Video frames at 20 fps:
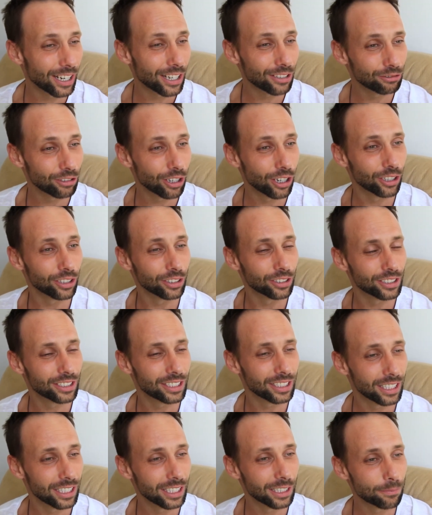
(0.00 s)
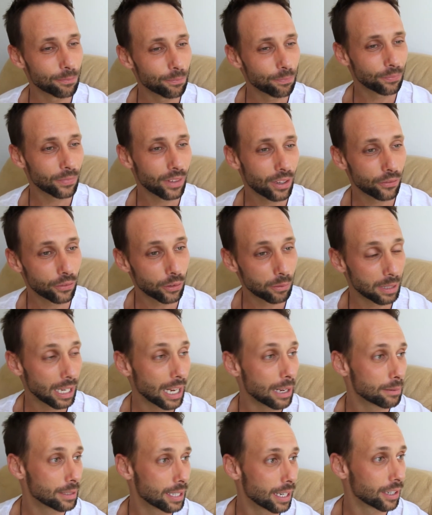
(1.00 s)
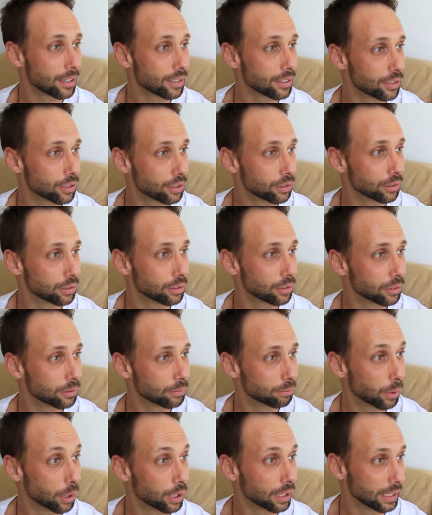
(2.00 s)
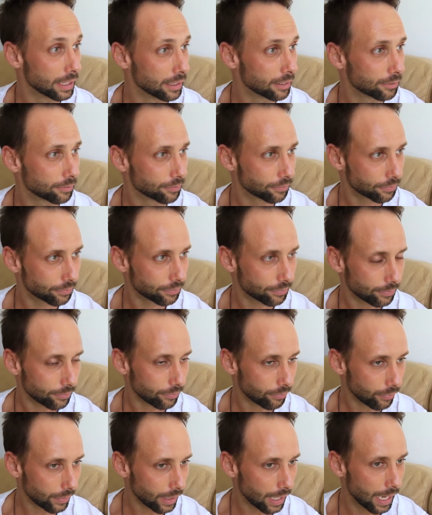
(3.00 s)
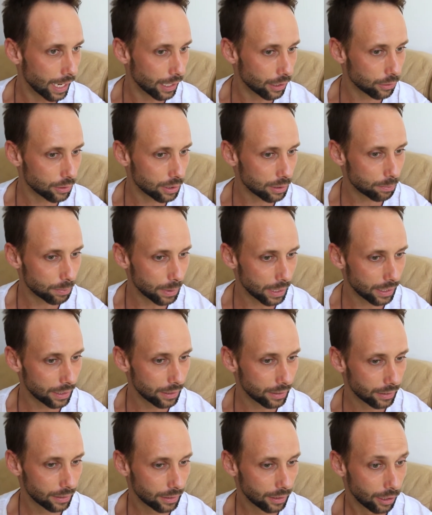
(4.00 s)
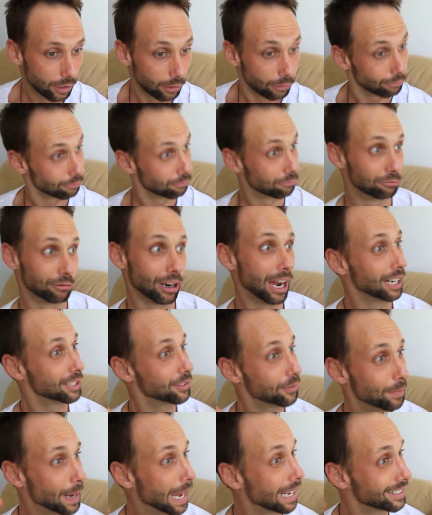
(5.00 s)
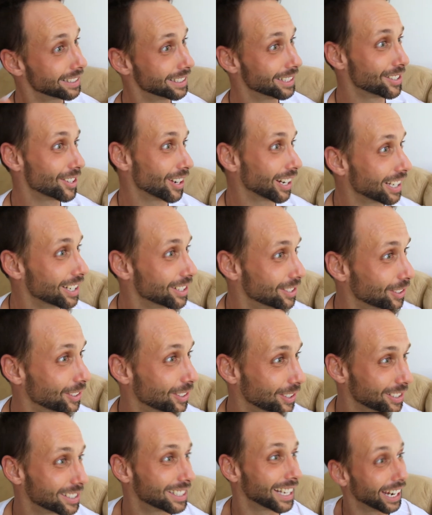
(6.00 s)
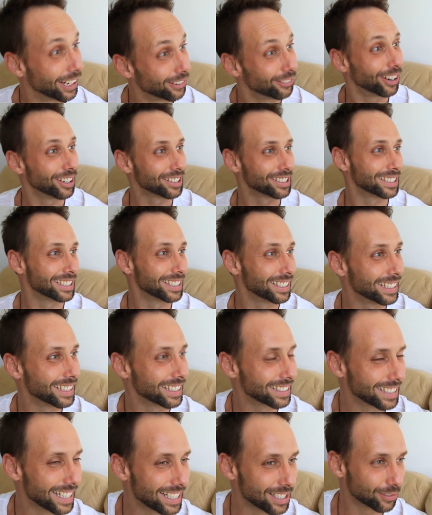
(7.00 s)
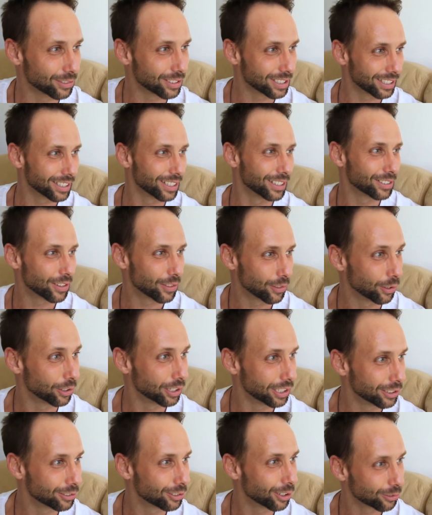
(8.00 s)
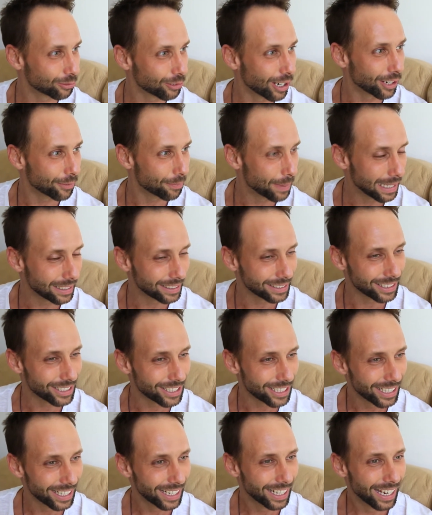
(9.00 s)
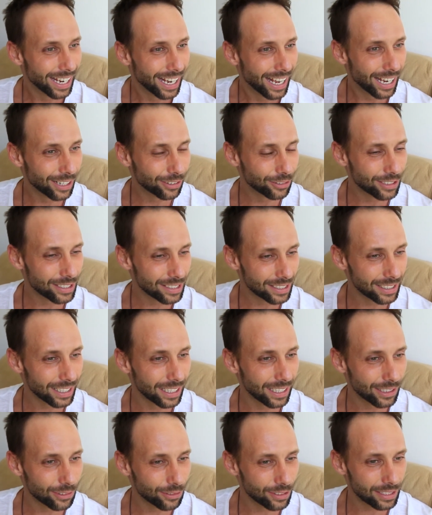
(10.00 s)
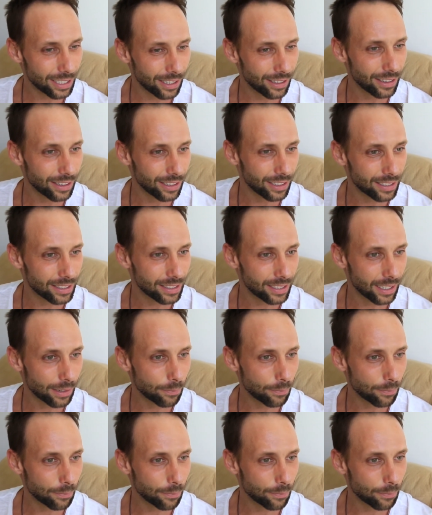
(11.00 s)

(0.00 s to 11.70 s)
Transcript: I rode from Cape Town to Berlin, and it was a big rite of passage, I guess you could say it was in a sense. It was a 30-year-old rite of passage, and it was something that